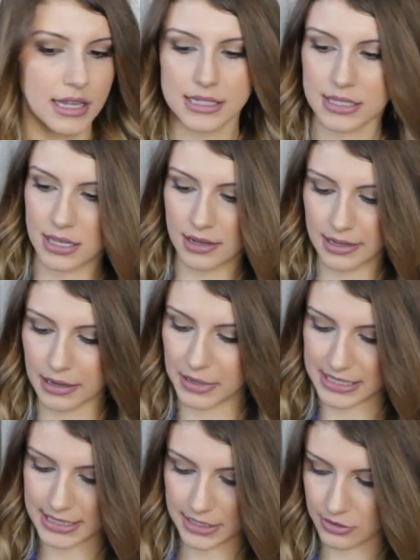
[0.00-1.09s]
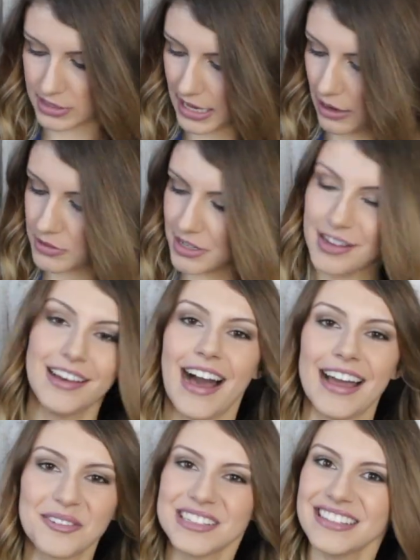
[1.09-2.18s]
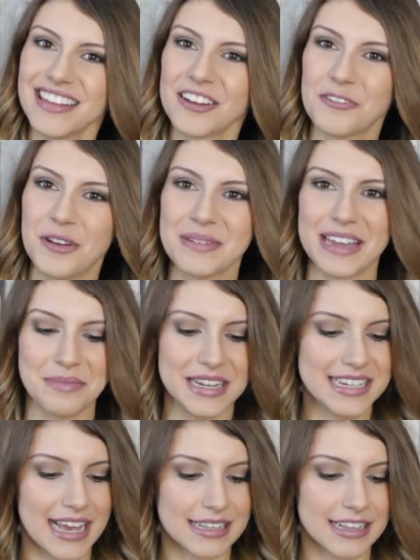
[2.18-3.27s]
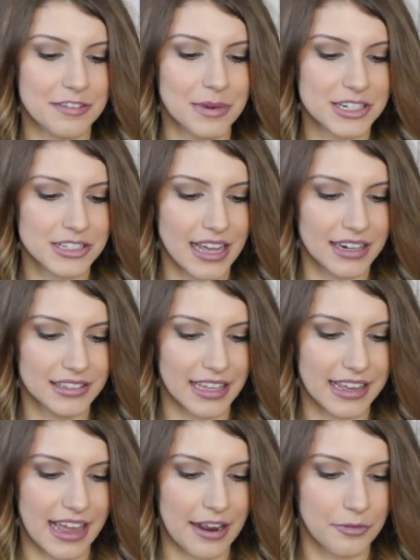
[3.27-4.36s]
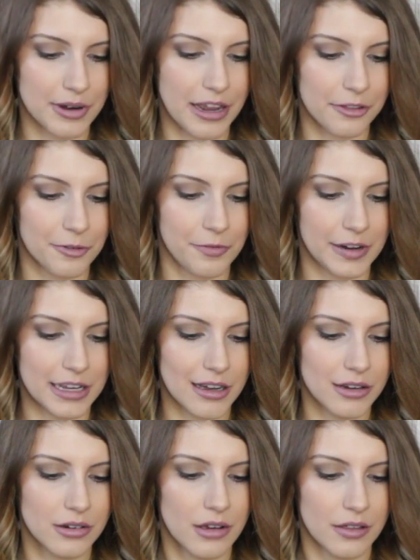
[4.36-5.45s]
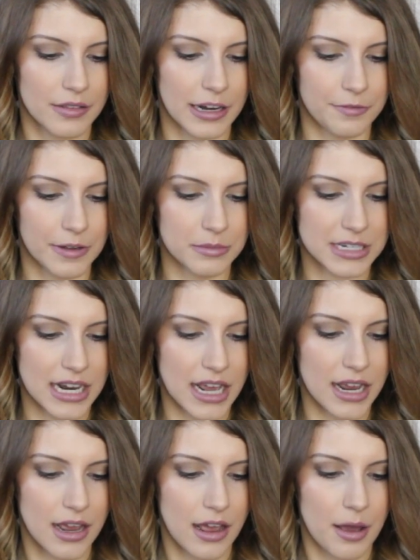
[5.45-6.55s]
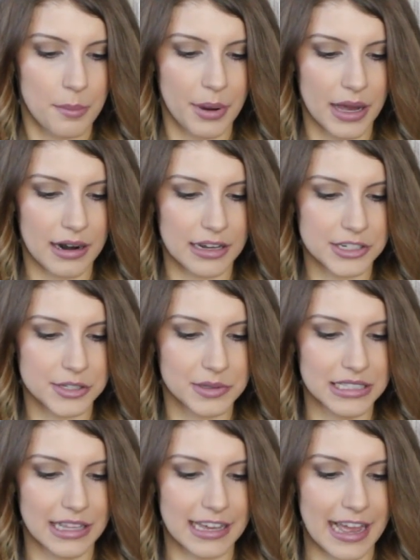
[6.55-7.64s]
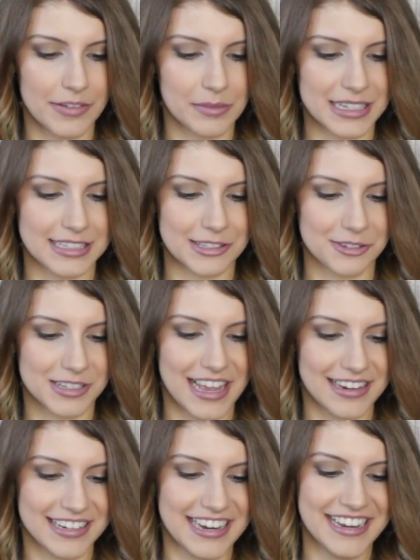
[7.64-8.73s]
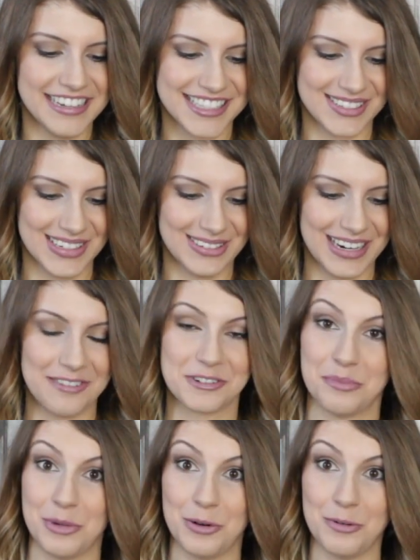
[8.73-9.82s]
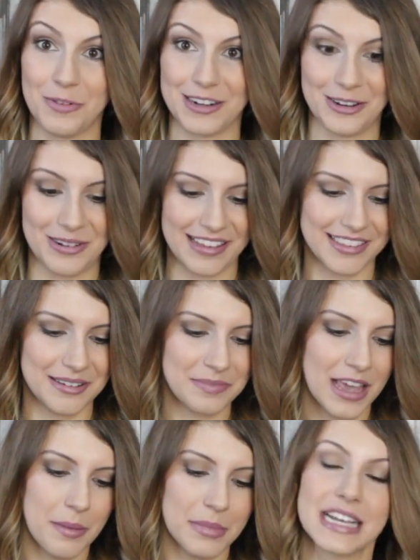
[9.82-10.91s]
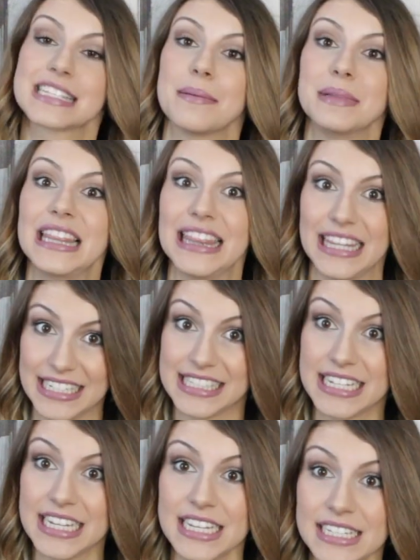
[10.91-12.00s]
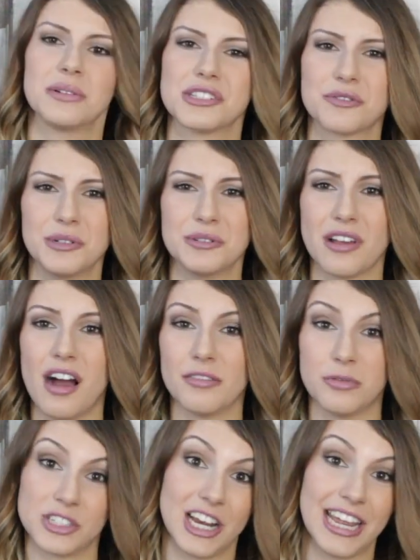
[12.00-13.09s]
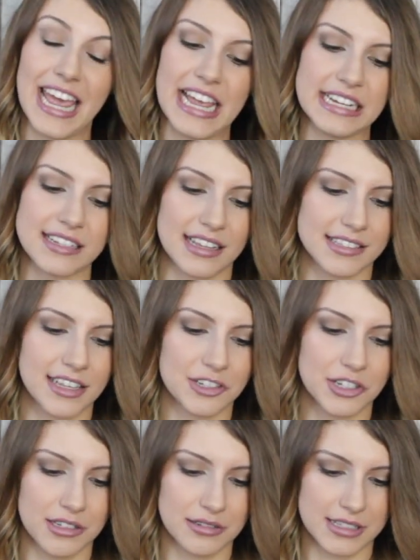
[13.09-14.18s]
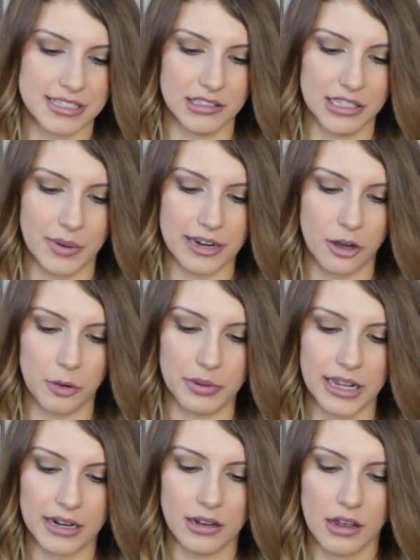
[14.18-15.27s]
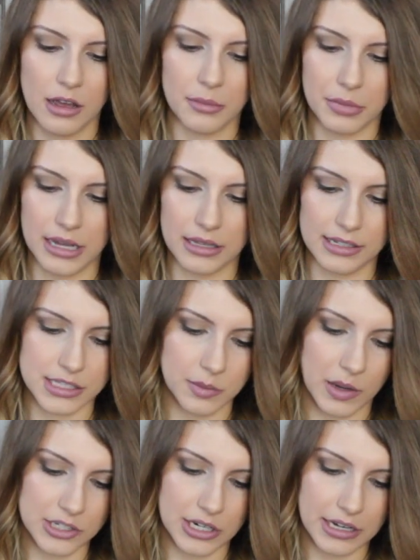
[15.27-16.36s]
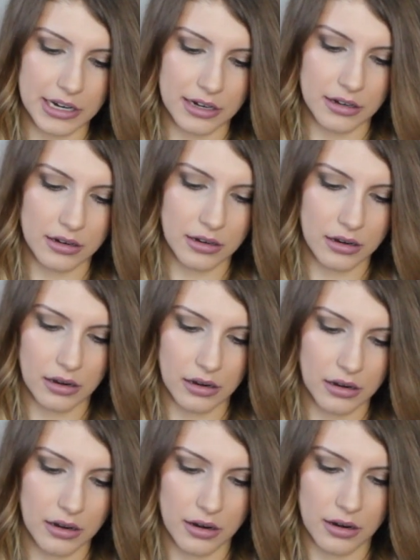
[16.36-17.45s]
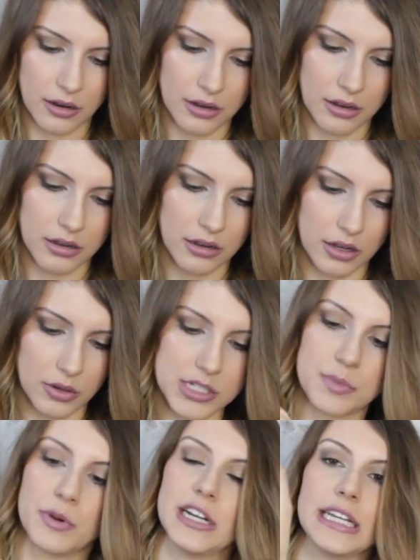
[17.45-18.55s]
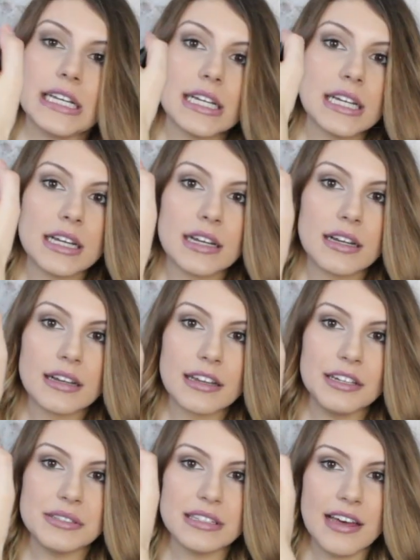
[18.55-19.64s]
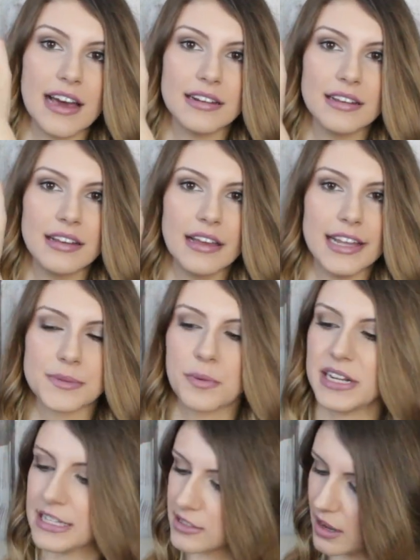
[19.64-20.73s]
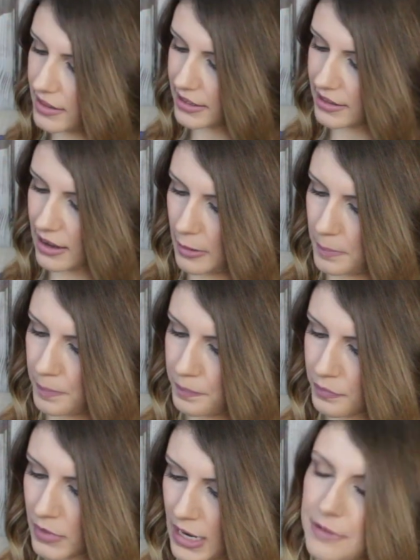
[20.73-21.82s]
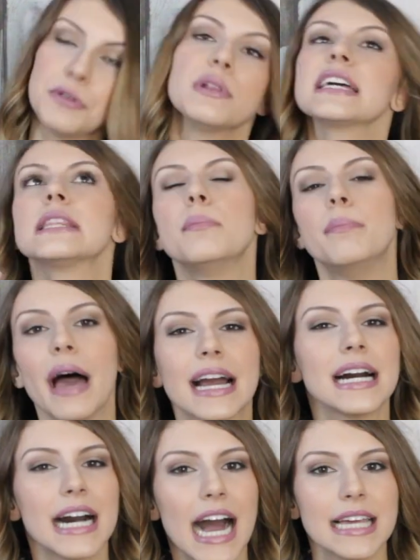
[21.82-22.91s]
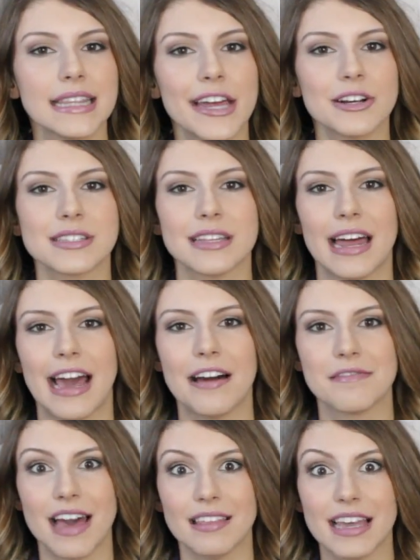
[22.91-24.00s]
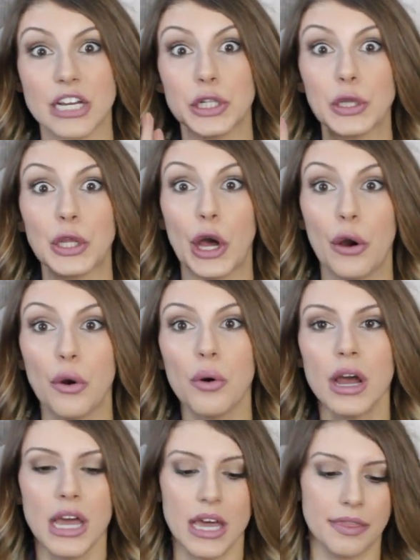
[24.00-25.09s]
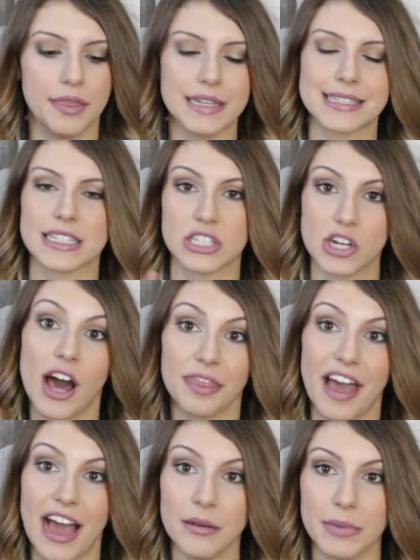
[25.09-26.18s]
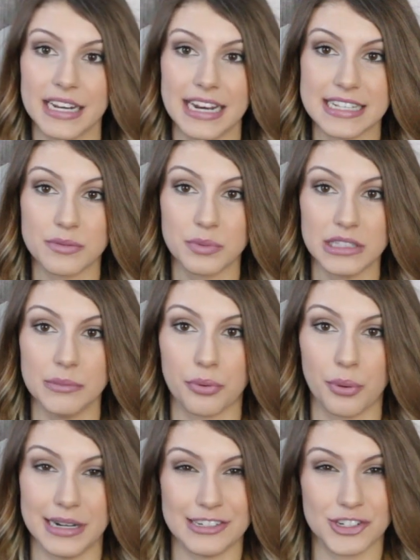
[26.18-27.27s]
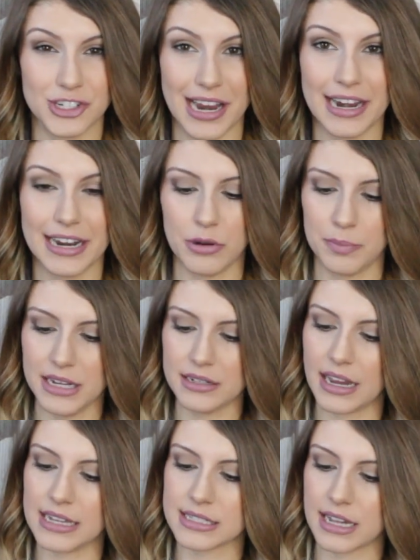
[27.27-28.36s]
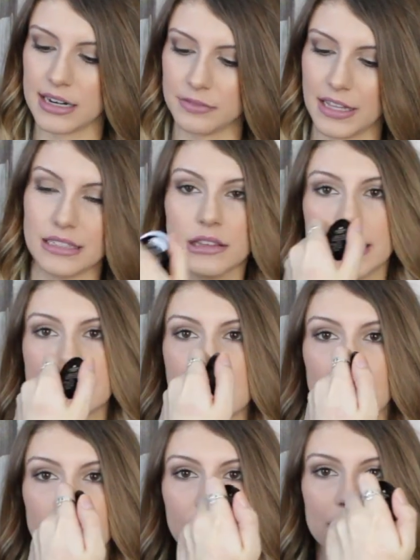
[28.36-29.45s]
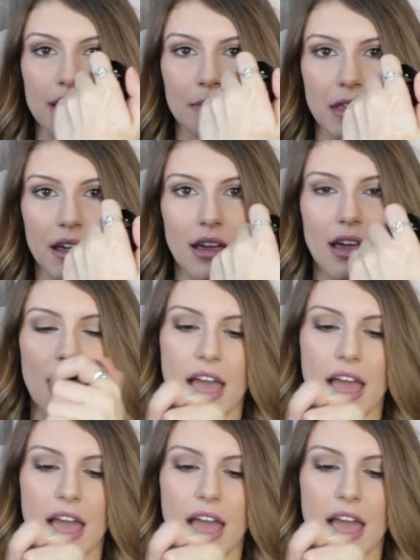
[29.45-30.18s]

Let's get my scissors out. I really like filming at my desk. I've mentioned that in like every other video that I filmed today. But I just really like having my scissors handy so I don't have to move and go get them because I'm lazy. So it screws off, which I hate. That's such a silly way to open it. But let's swatch it here. Oh, it's pretty. Can you see that? It's pretty. It's not like, if you like the Becca highlighters that have that like glow, this is not that, but it is a really pretty shade. It would be a nice kind of like lid color or something. And